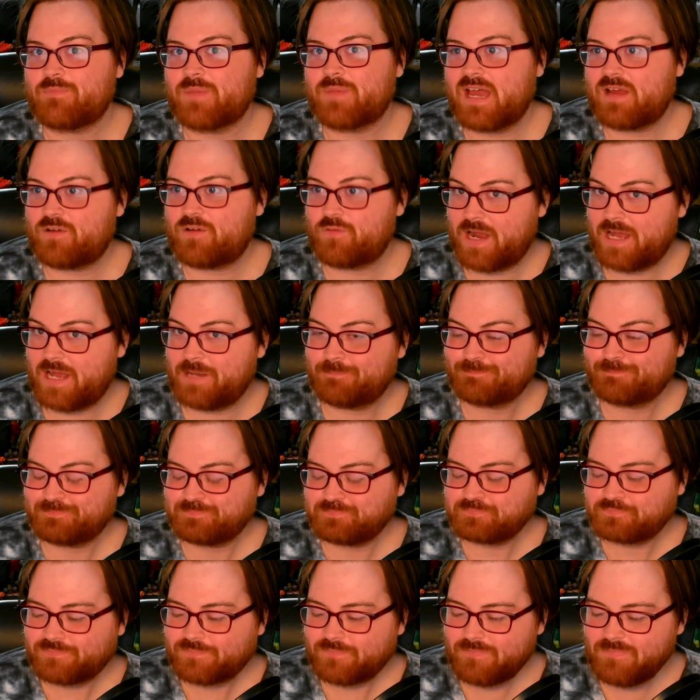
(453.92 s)
back, right?
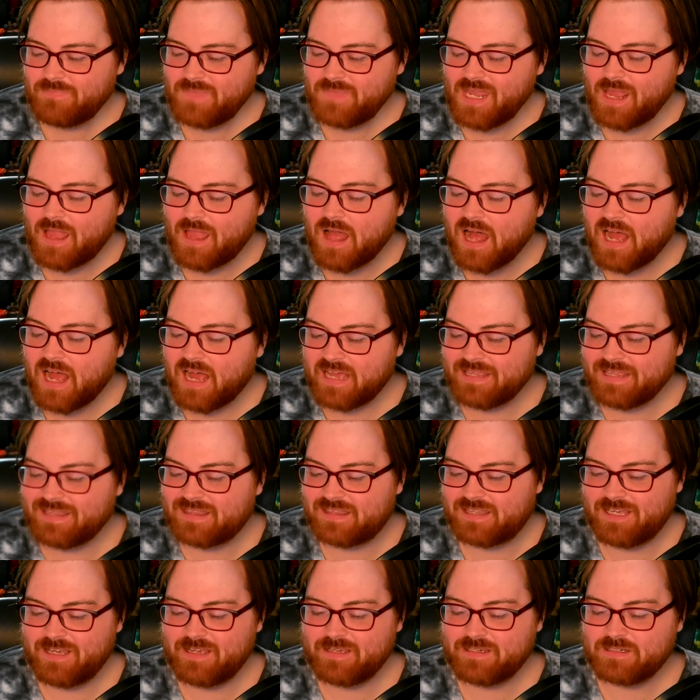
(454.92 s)
I
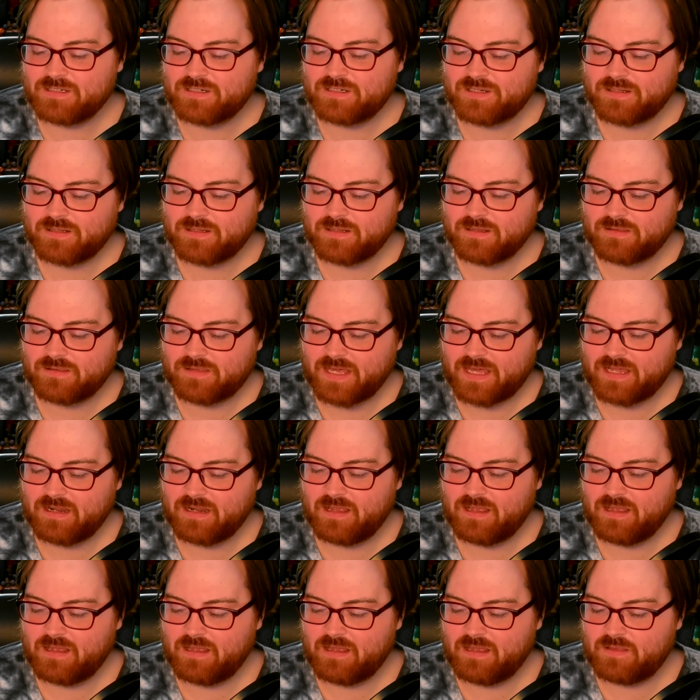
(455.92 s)
think that
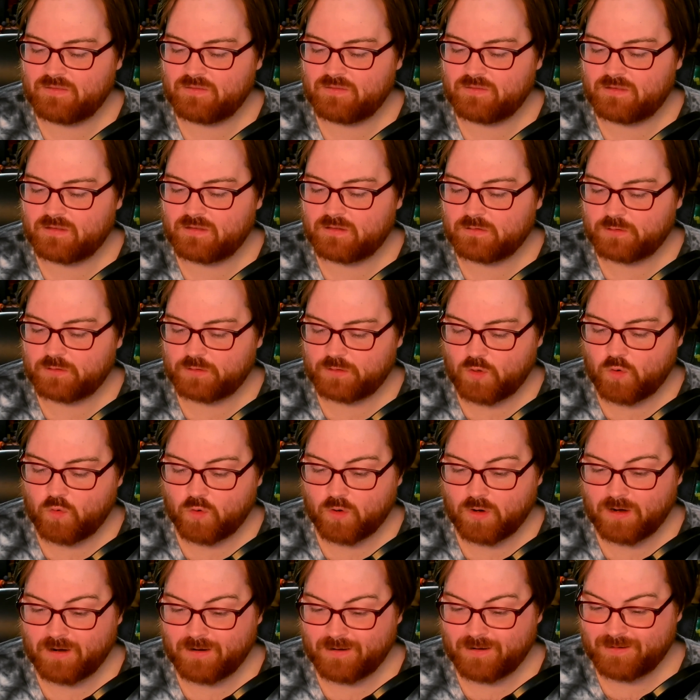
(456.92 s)
in the
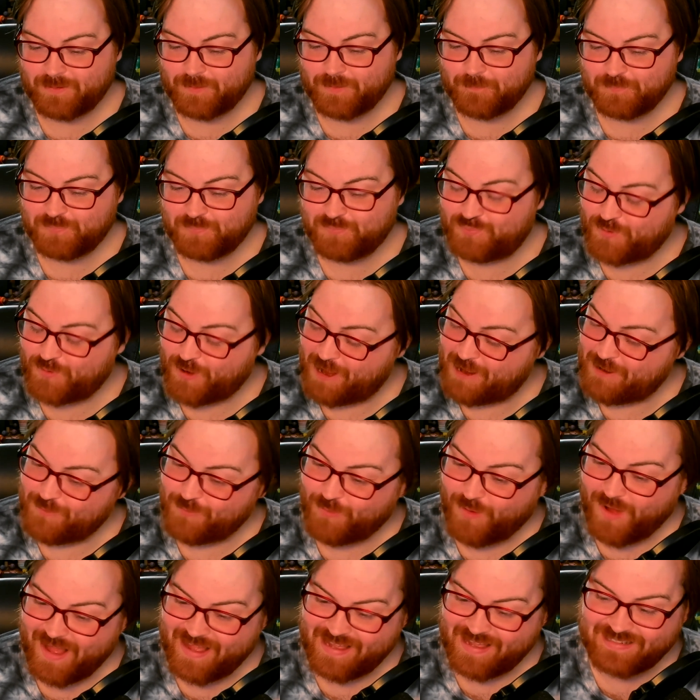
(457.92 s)
lore Bray
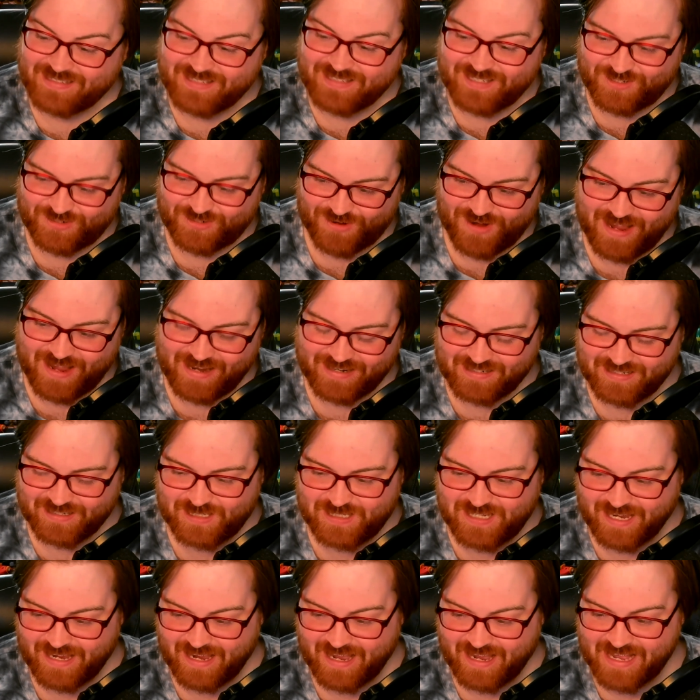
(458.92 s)
Wyatt's trying to
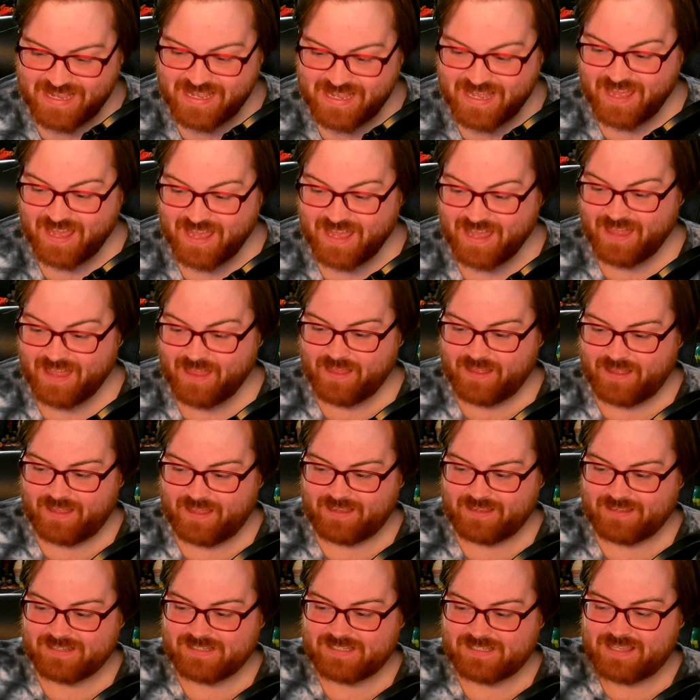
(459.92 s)
say
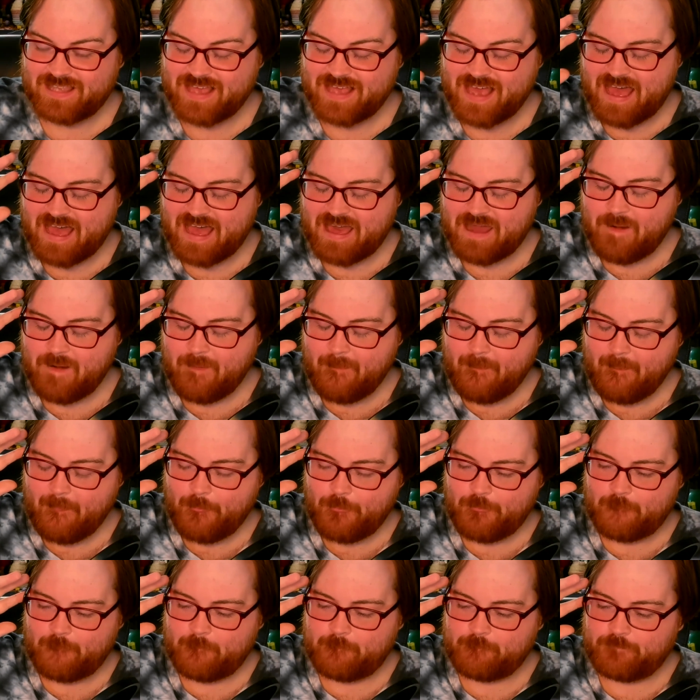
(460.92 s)
is that
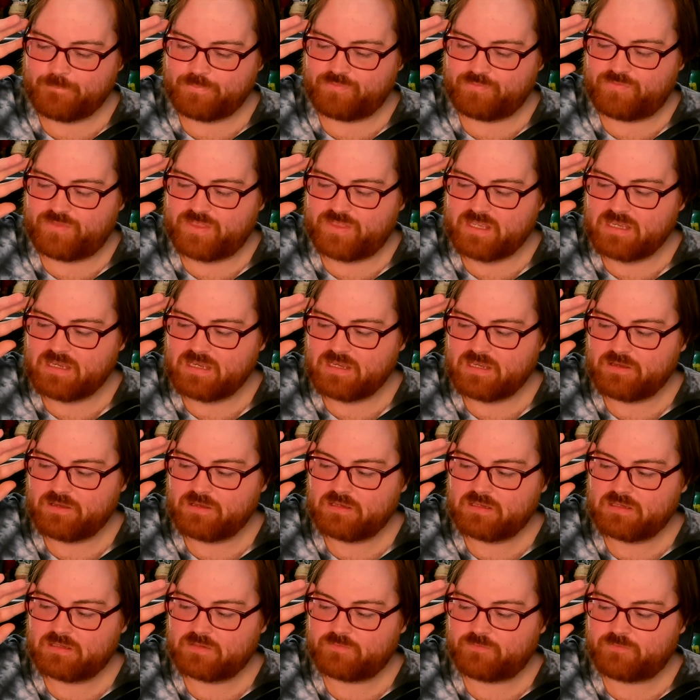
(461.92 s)

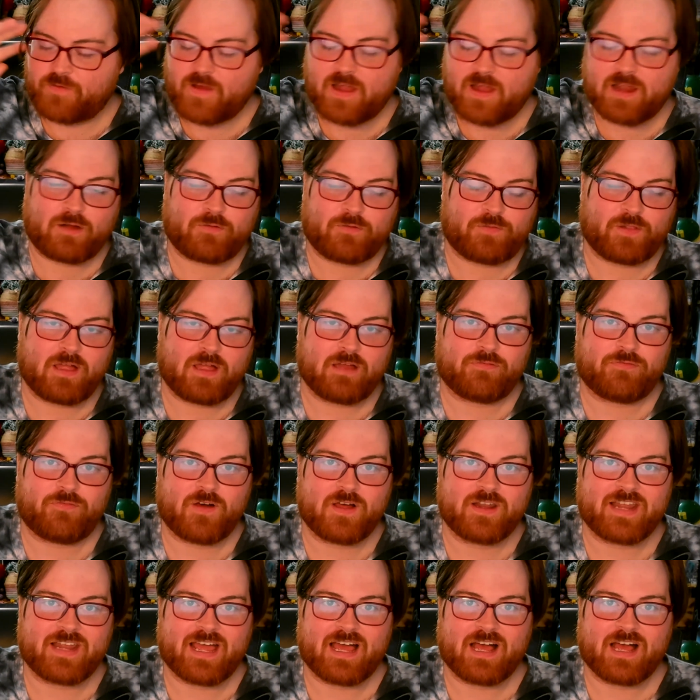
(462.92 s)
the Firefly
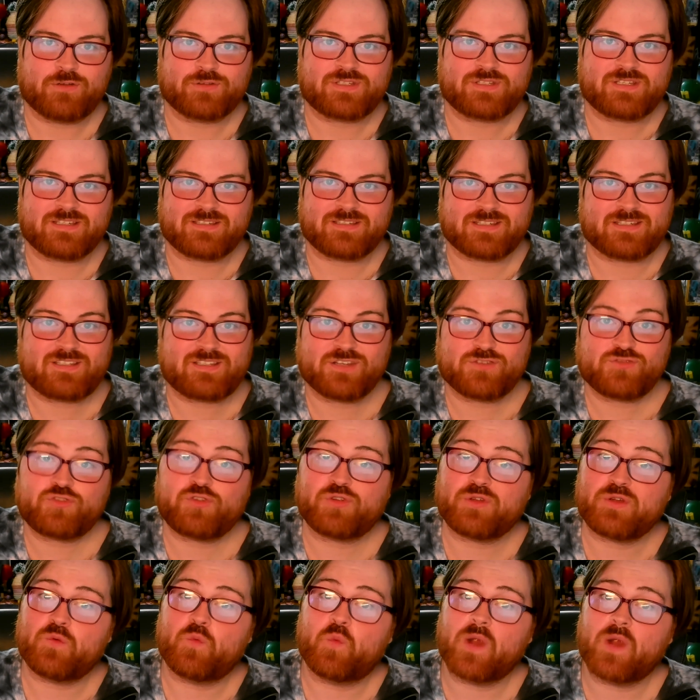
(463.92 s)
Funhouse is
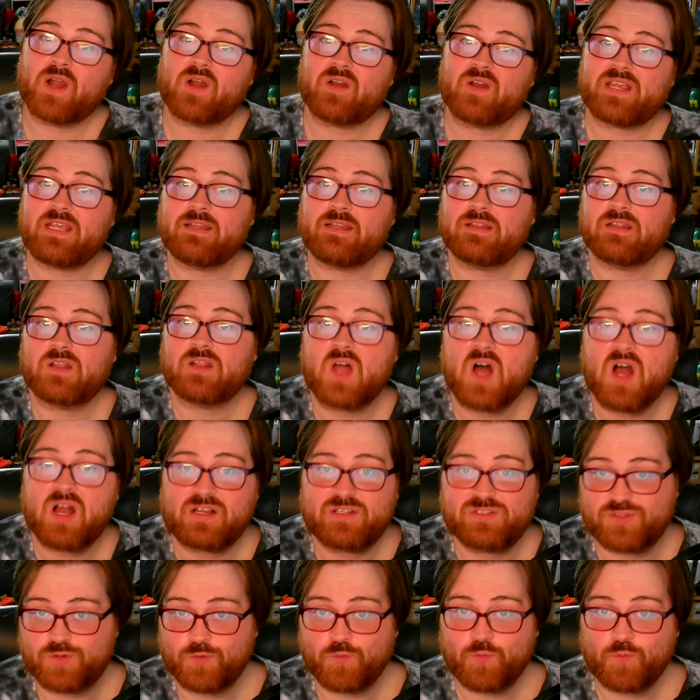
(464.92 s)
essentially where he
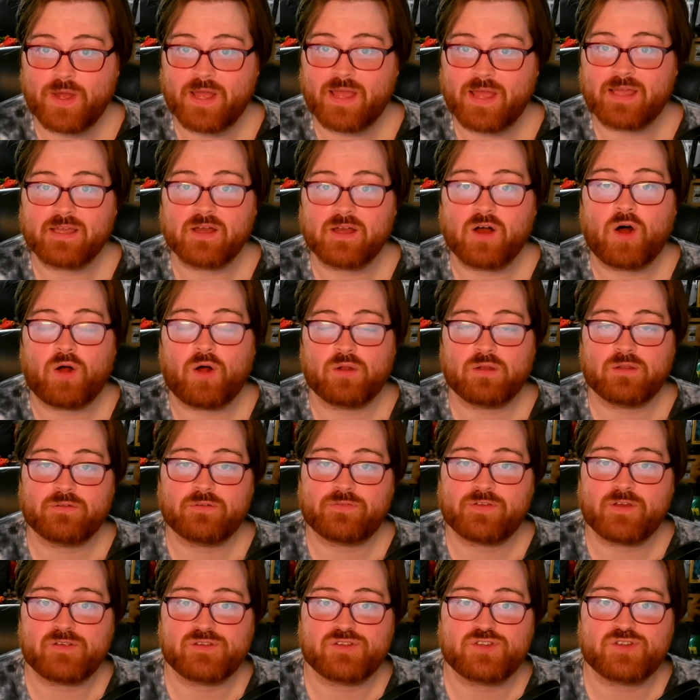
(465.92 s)
locks away all
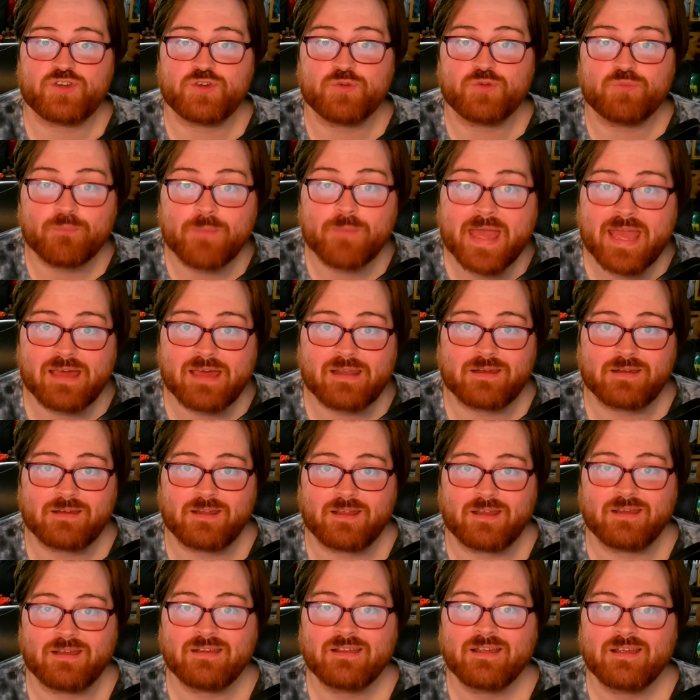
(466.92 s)
of his
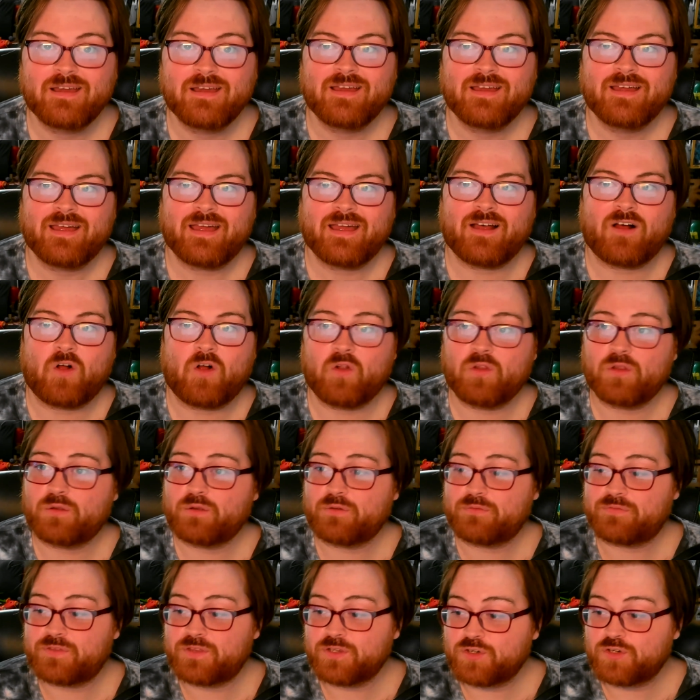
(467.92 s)
humanity, all
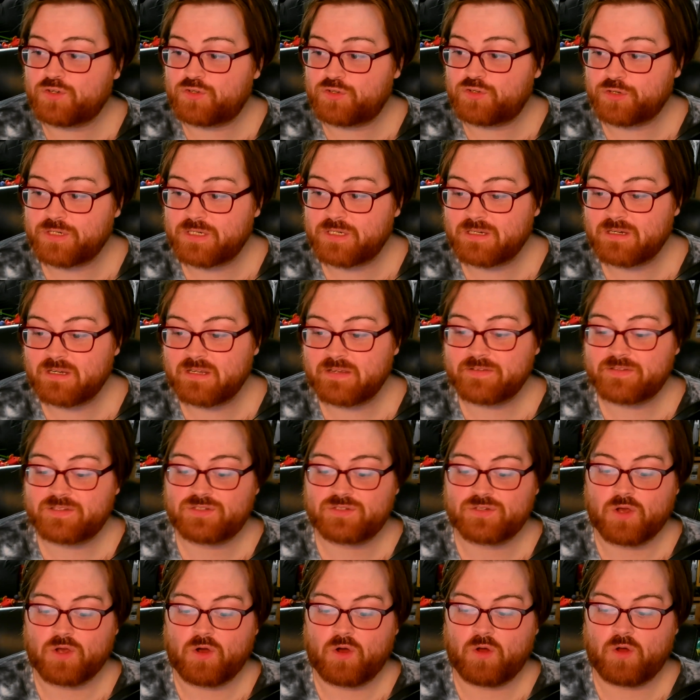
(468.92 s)
of the
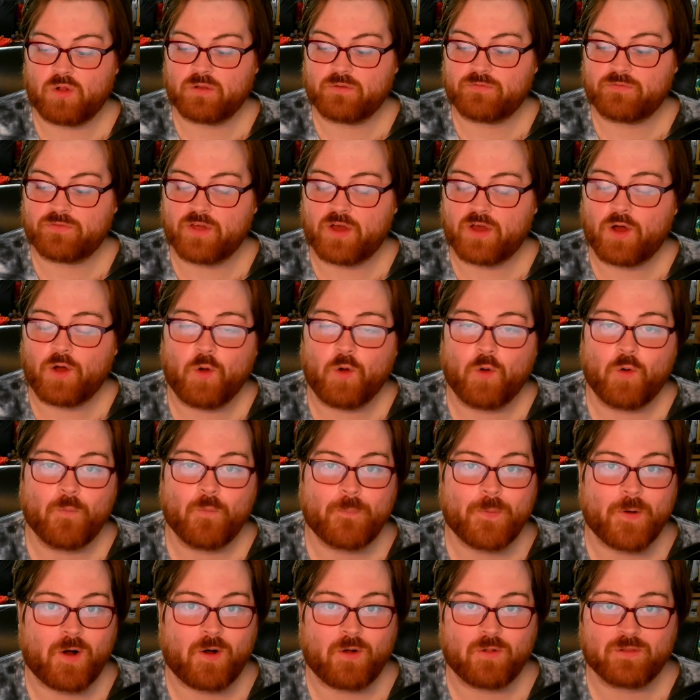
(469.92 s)
goodness, all of the
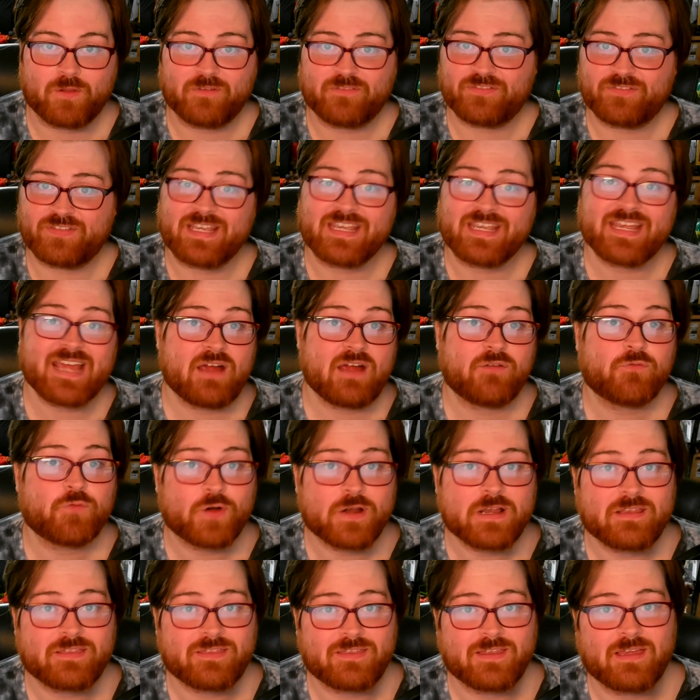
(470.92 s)
hope, all of the
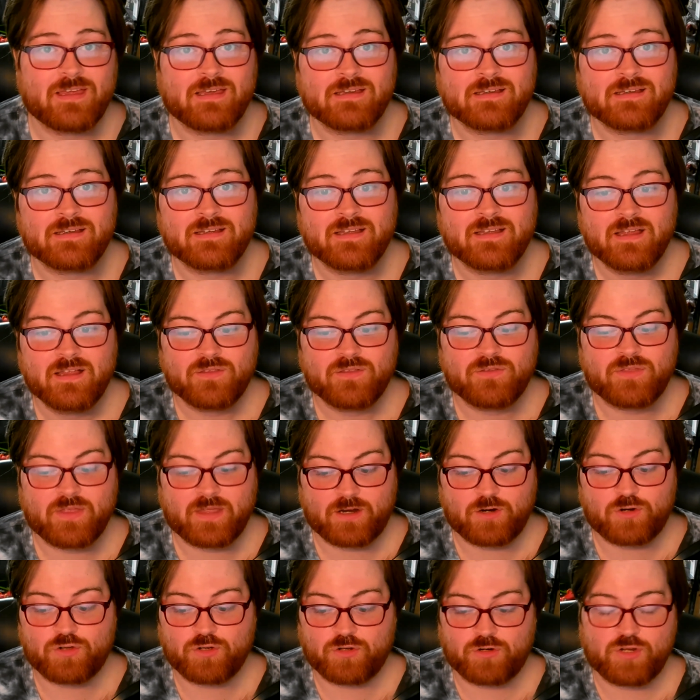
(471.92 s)
everything that
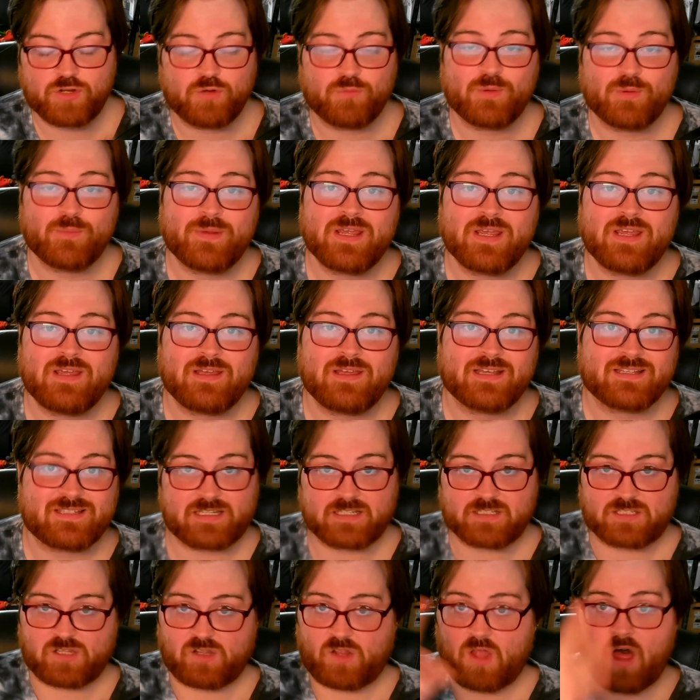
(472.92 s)
a good human being is
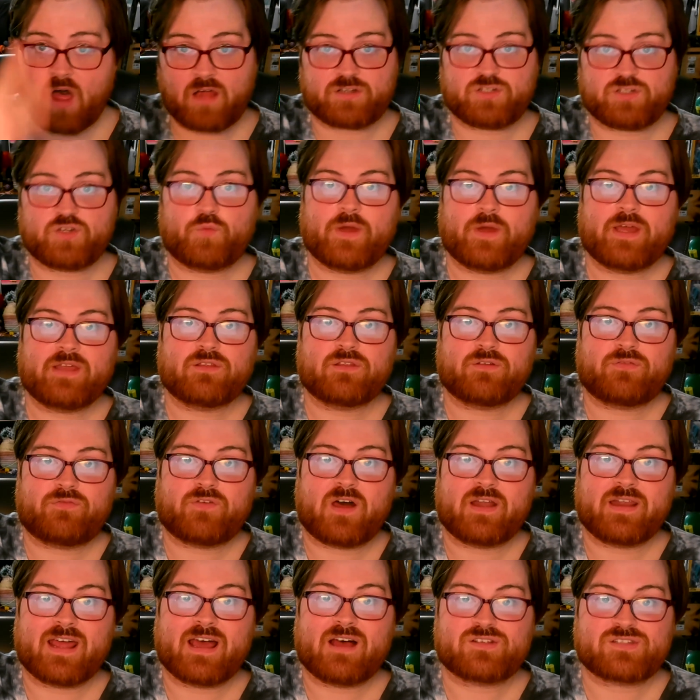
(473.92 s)
gets locked away in the
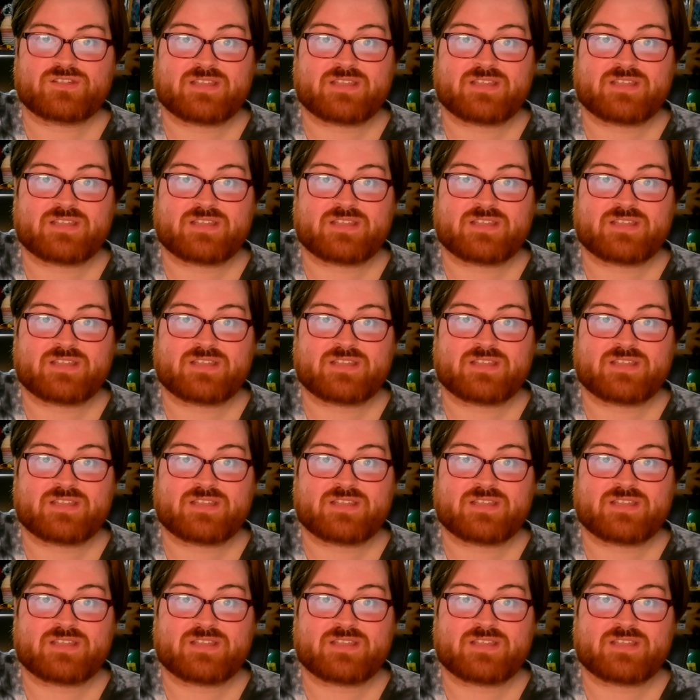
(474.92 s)
funhouse.